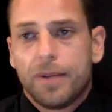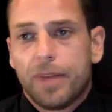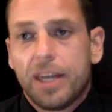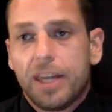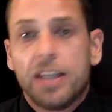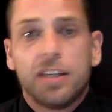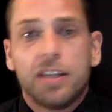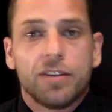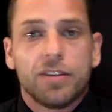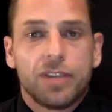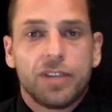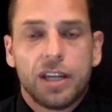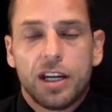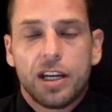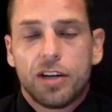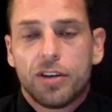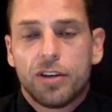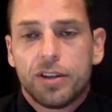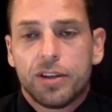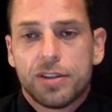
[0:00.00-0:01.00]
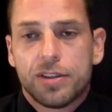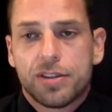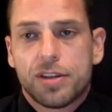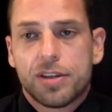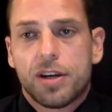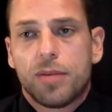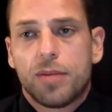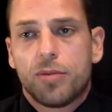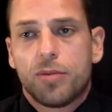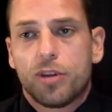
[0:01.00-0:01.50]
any of the areas
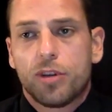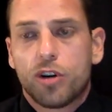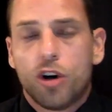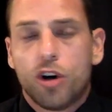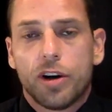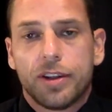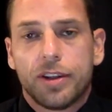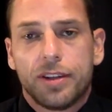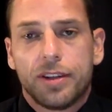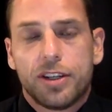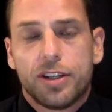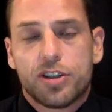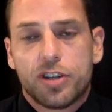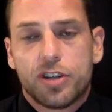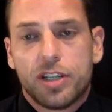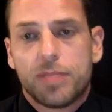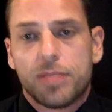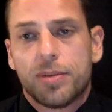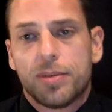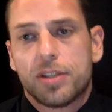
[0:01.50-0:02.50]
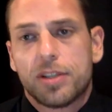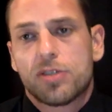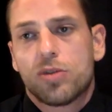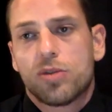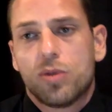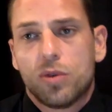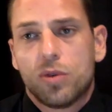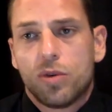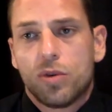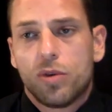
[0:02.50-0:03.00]
regarding their treatment
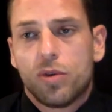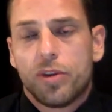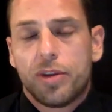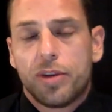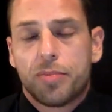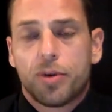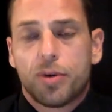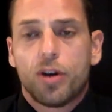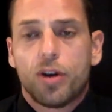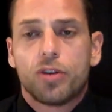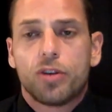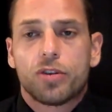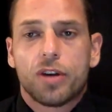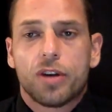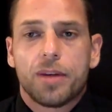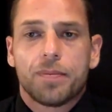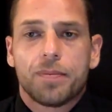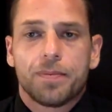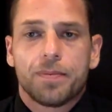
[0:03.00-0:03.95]
or their program.